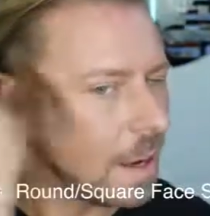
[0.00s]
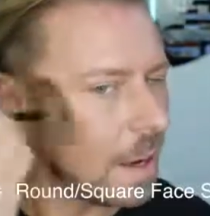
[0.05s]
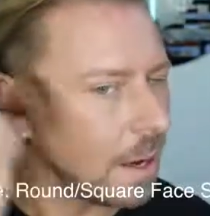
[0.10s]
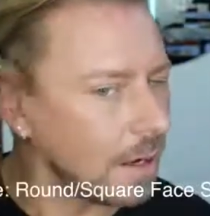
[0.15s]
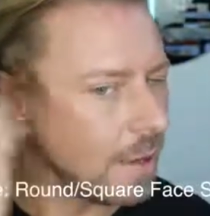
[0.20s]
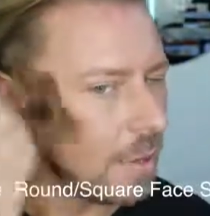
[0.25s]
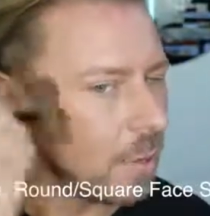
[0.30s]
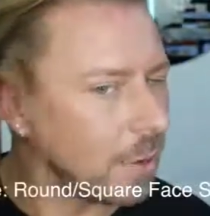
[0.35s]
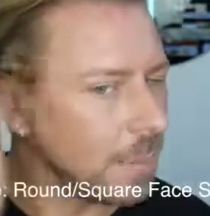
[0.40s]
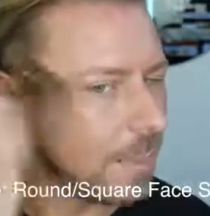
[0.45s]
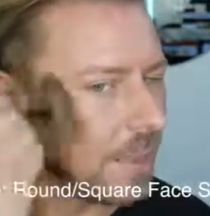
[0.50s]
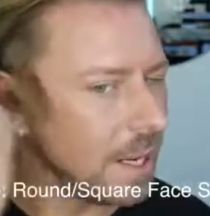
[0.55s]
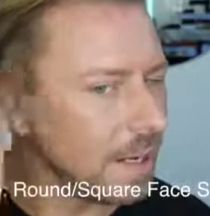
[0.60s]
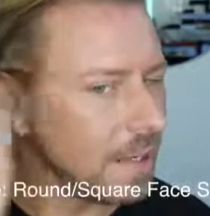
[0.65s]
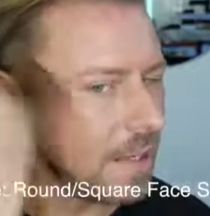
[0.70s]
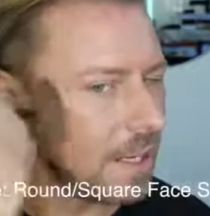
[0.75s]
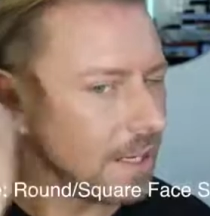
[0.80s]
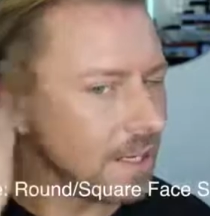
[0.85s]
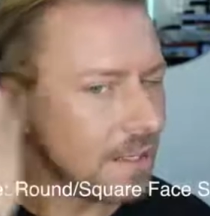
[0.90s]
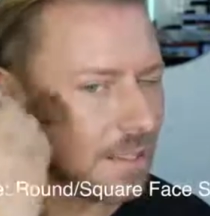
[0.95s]
and you want to
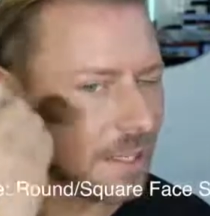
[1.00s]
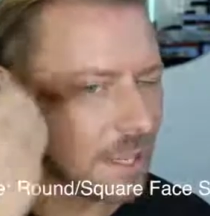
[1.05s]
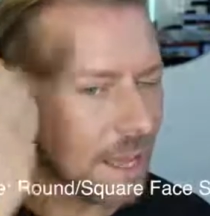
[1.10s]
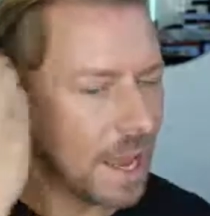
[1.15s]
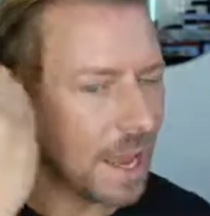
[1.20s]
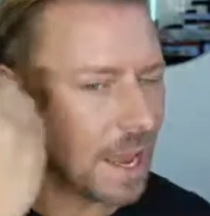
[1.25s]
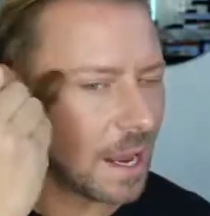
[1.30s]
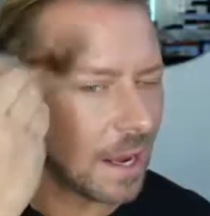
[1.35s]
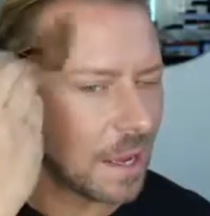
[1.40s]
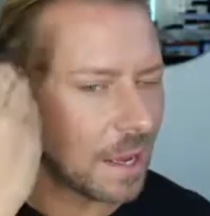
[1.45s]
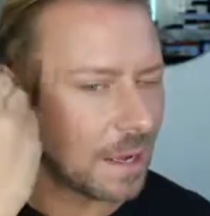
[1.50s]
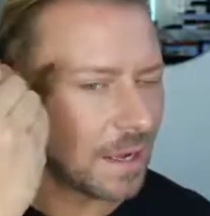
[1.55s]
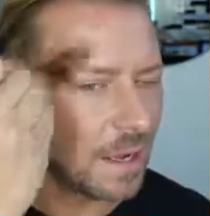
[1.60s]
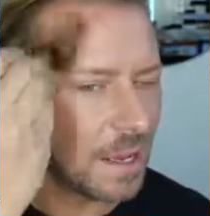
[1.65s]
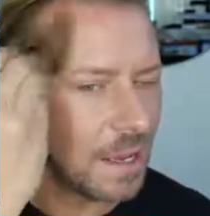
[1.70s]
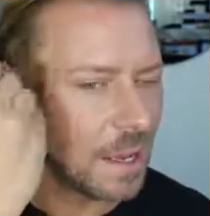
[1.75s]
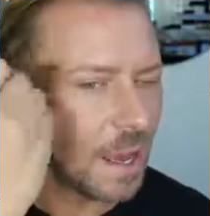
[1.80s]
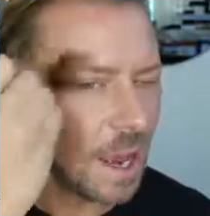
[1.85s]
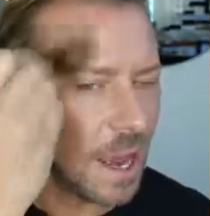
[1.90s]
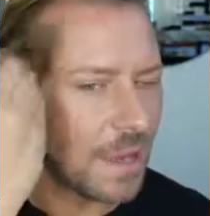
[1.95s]
blend it into the
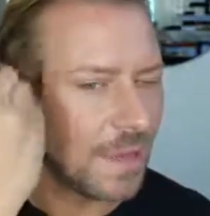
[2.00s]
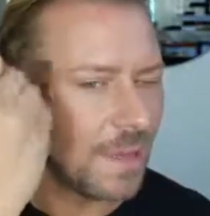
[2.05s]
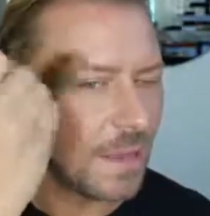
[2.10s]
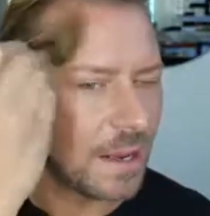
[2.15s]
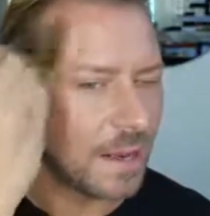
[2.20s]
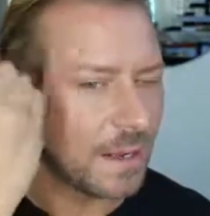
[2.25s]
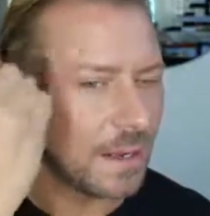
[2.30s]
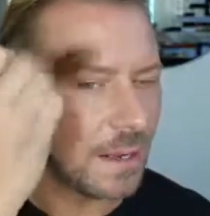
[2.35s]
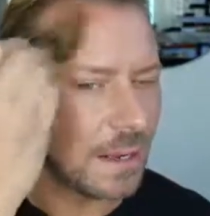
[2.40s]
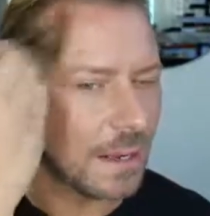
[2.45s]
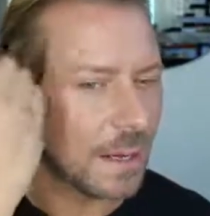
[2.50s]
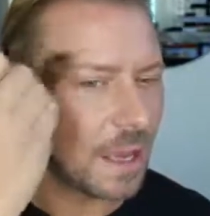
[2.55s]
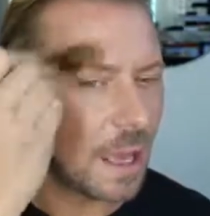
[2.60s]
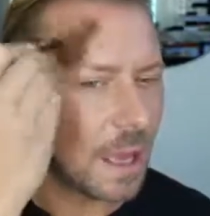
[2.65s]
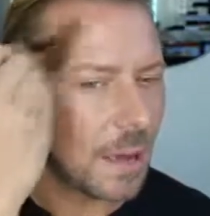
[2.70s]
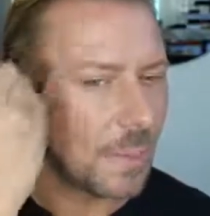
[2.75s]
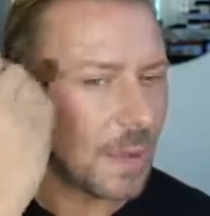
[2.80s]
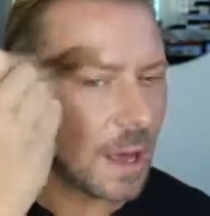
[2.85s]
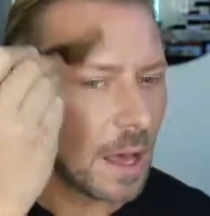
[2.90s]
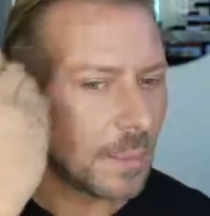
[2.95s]
hairline and then
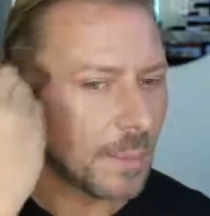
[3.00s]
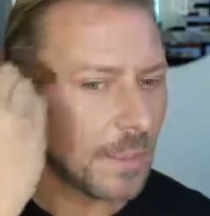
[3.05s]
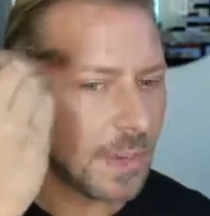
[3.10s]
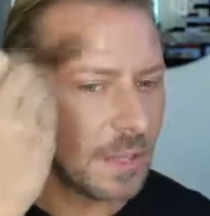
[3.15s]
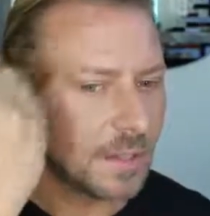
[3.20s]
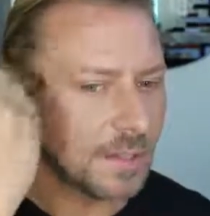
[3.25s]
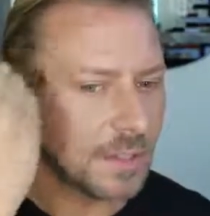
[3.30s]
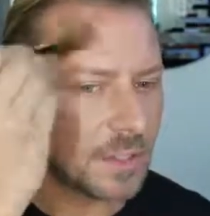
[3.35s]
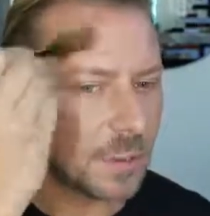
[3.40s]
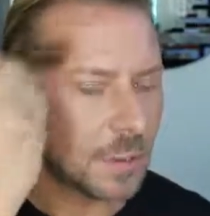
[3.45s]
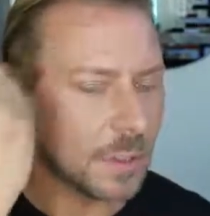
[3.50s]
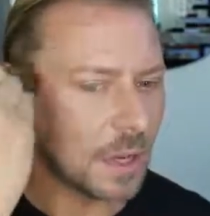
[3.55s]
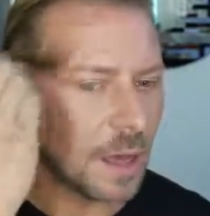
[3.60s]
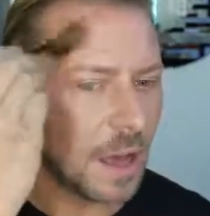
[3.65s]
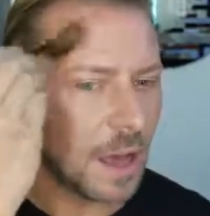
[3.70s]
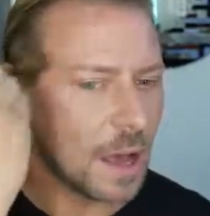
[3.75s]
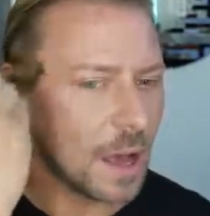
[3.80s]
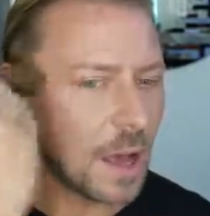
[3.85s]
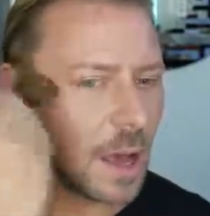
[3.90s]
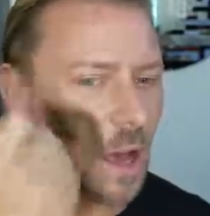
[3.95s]
come up into
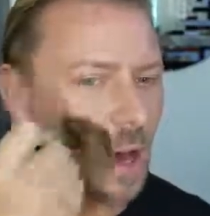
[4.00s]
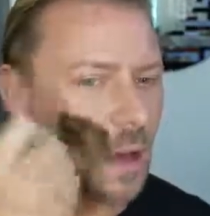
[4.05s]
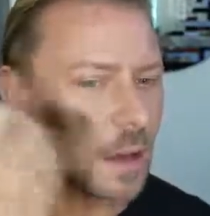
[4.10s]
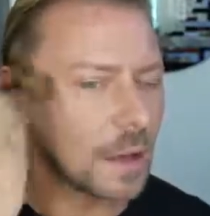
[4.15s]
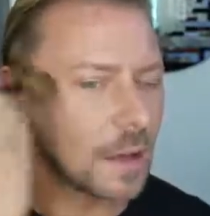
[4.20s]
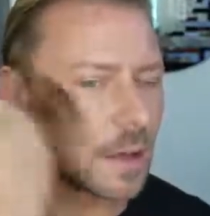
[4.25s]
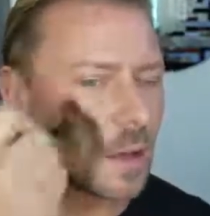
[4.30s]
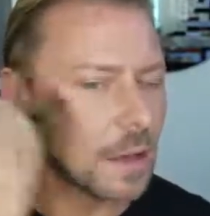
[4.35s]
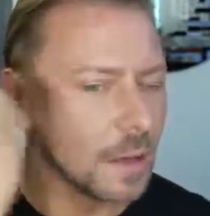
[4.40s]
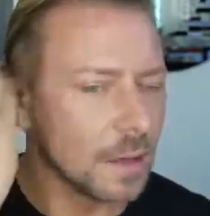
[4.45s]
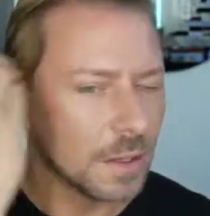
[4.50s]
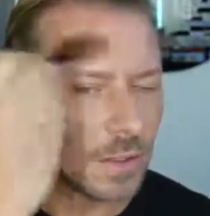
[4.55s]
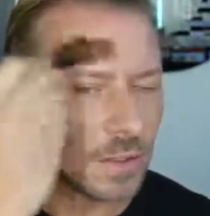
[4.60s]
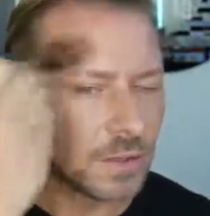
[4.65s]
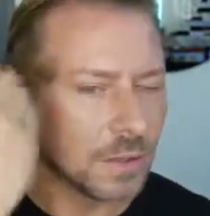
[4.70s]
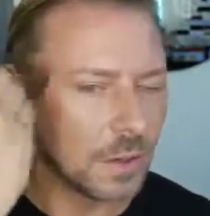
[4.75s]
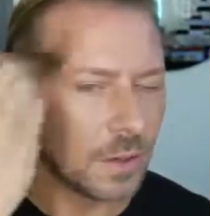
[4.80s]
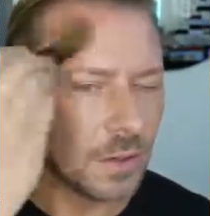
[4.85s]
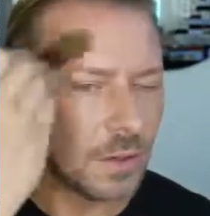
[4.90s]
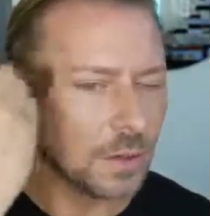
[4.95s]
an arc.
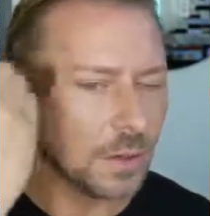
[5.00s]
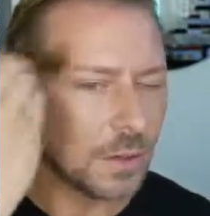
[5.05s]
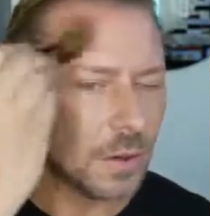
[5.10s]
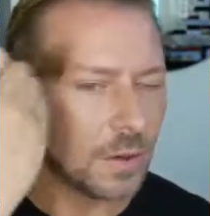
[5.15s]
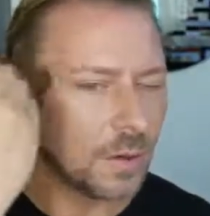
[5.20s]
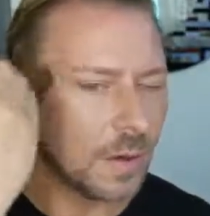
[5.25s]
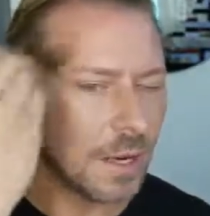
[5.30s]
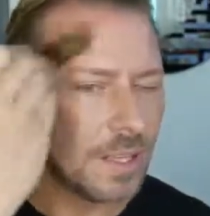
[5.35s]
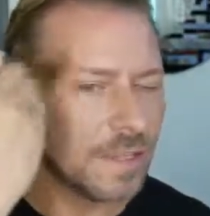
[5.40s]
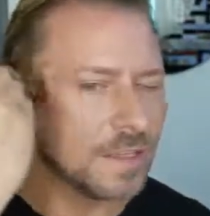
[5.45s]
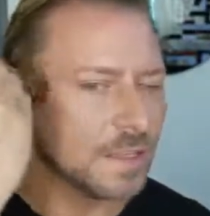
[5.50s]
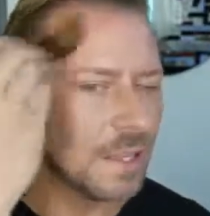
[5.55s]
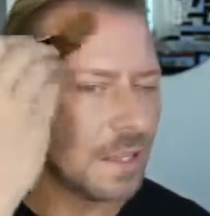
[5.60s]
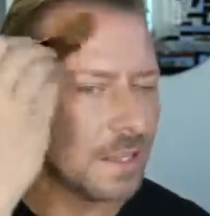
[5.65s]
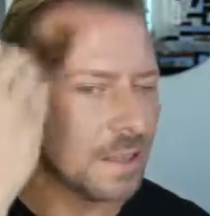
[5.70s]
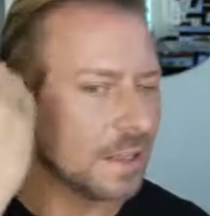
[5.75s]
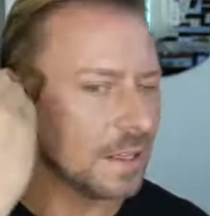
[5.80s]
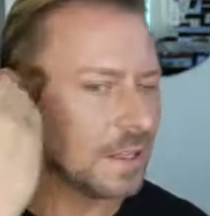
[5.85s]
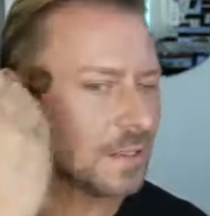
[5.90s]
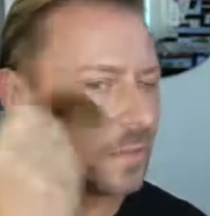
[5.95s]
So you're
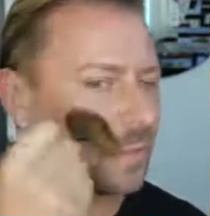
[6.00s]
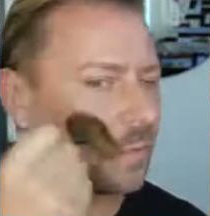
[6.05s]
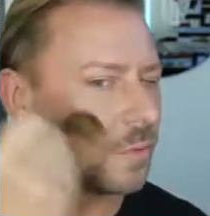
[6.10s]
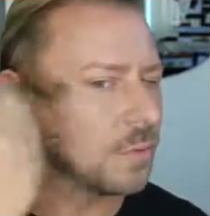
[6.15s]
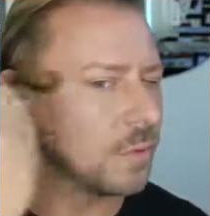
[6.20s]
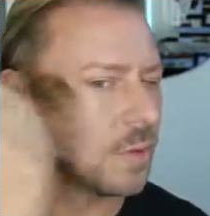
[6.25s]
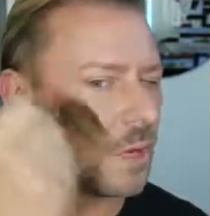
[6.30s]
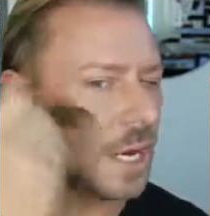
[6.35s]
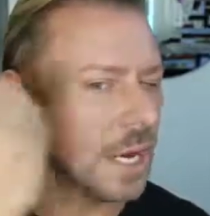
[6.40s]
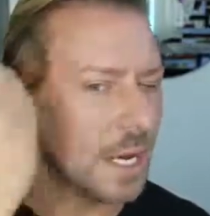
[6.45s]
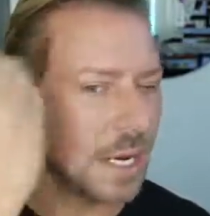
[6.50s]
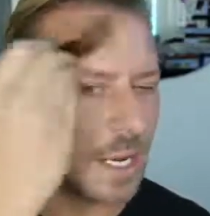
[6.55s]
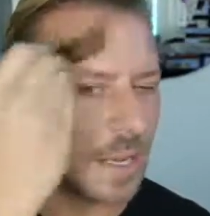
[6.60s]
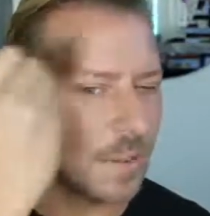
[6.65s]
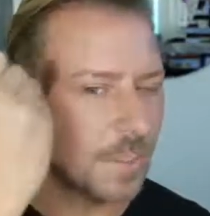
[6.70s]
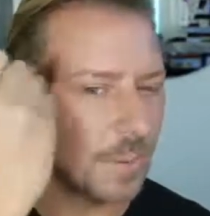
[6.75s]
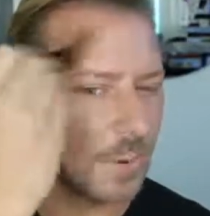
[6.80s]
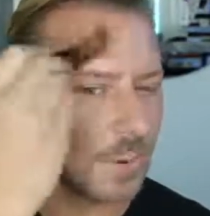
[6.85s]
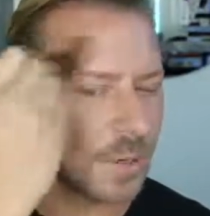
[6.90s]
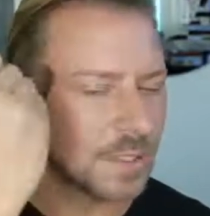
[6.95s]
creating this
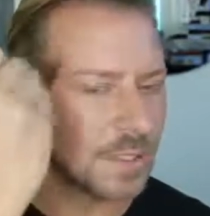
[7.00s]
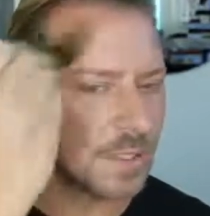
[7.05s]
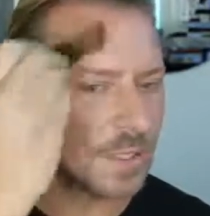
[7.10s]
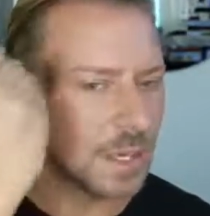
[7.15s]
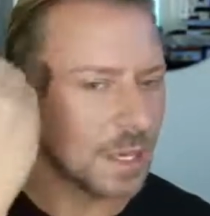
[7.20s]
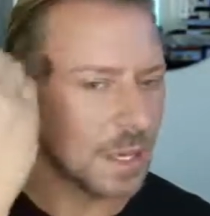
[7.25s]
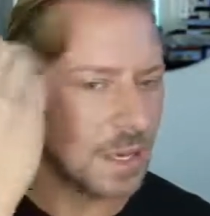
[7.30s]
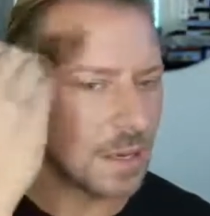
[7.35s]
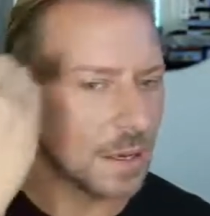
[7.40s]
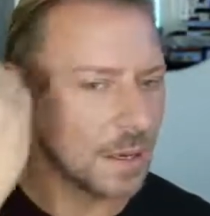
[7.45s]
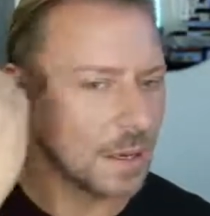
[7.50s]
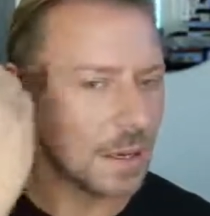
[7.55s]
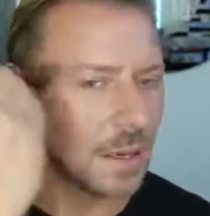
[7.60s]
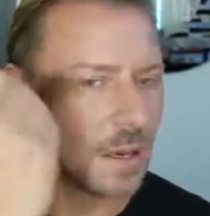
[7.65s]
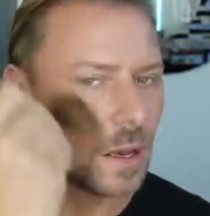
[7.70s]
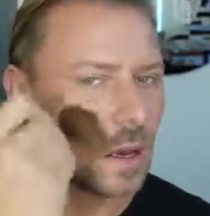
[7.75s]
really pretty